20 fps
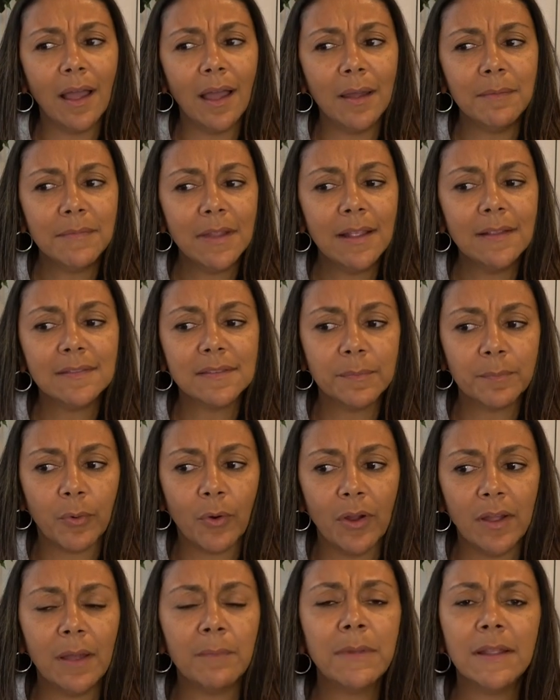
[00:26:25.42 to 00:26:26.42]
I'm not
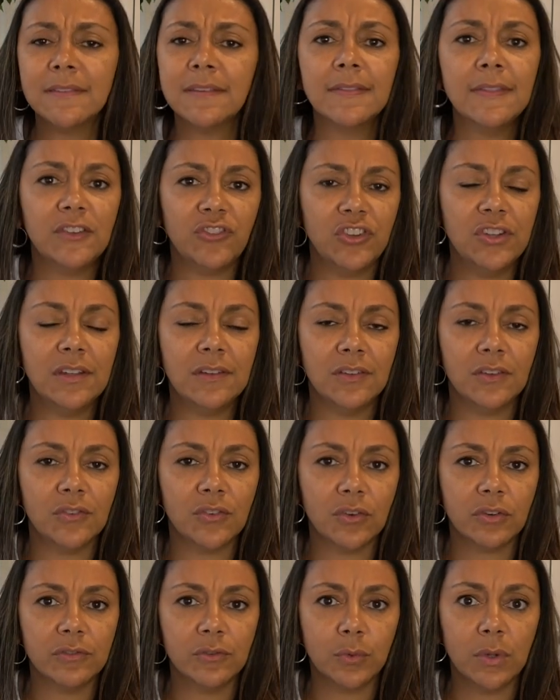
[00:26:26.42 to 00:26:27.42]
surprised. I'm not saying that she didn't
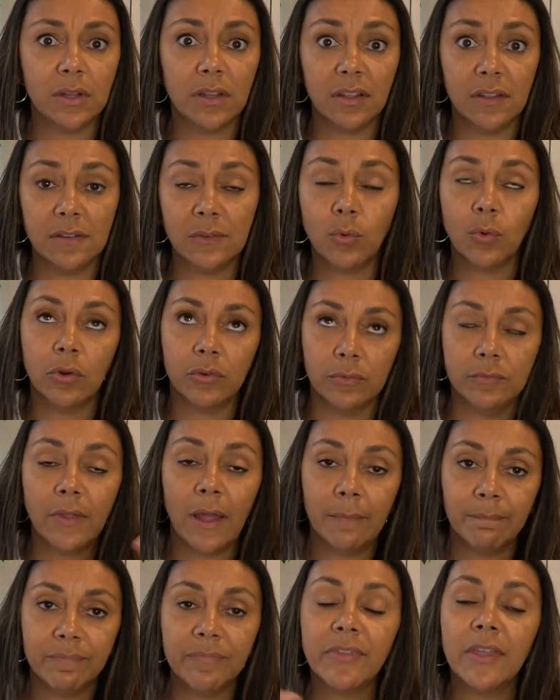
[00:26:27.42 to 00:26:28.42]
deserve to win.
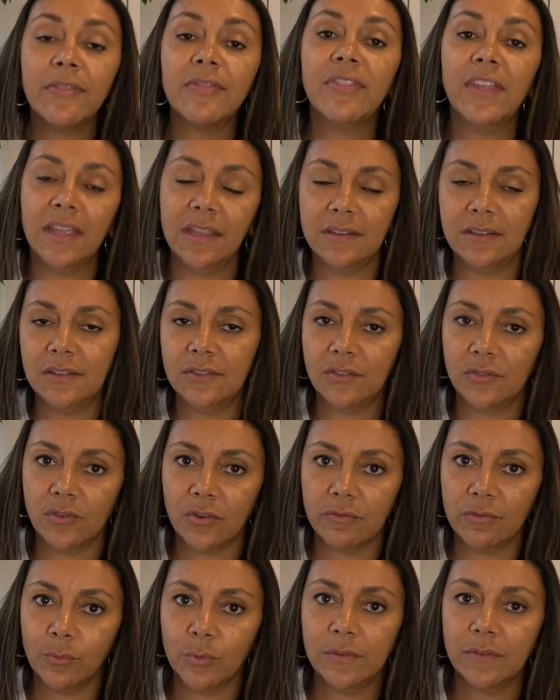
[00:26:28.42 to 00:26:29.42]
That they didn't
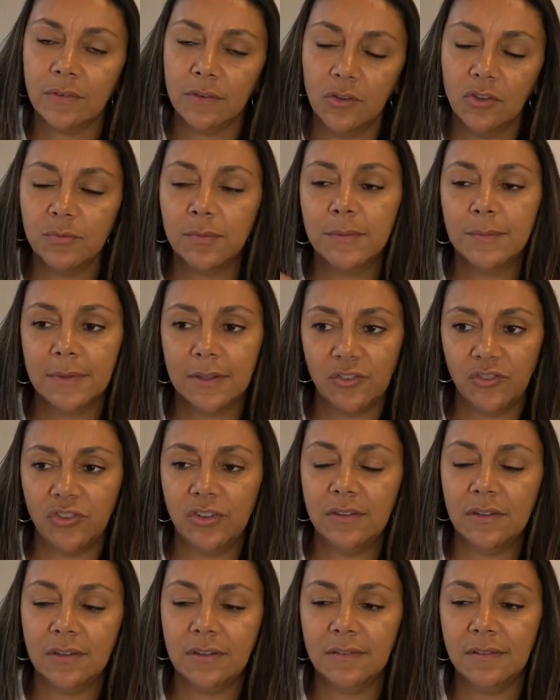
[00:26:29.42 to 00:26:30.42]
deserve to win. Excuse me, because
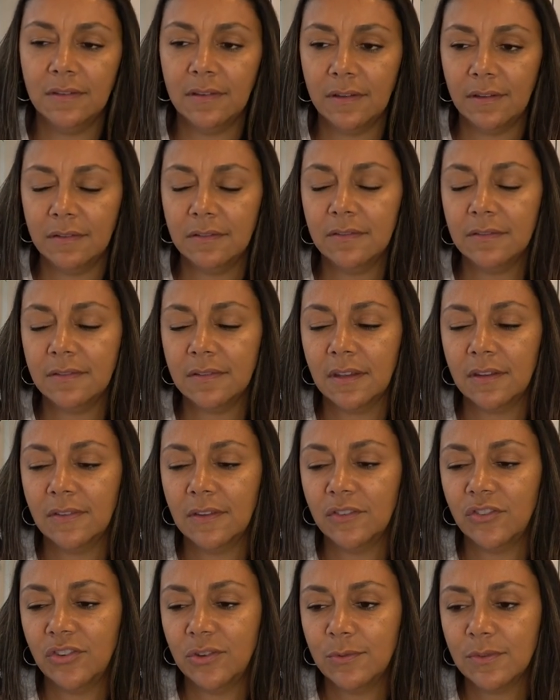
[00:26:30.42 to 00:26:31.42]
she did say
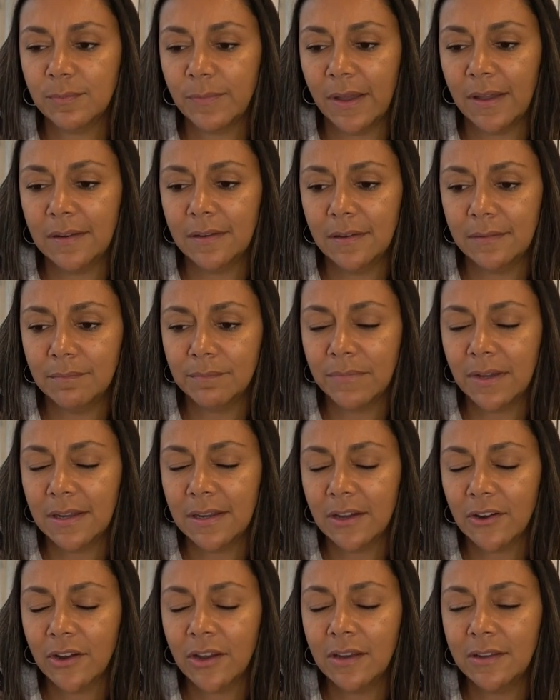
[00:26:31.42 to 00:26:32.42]
that she was
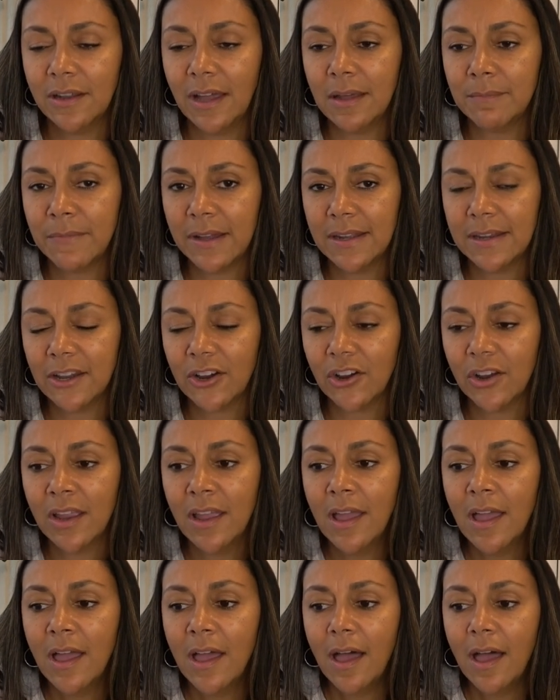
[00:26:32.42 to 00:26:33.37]
binary, non-binary.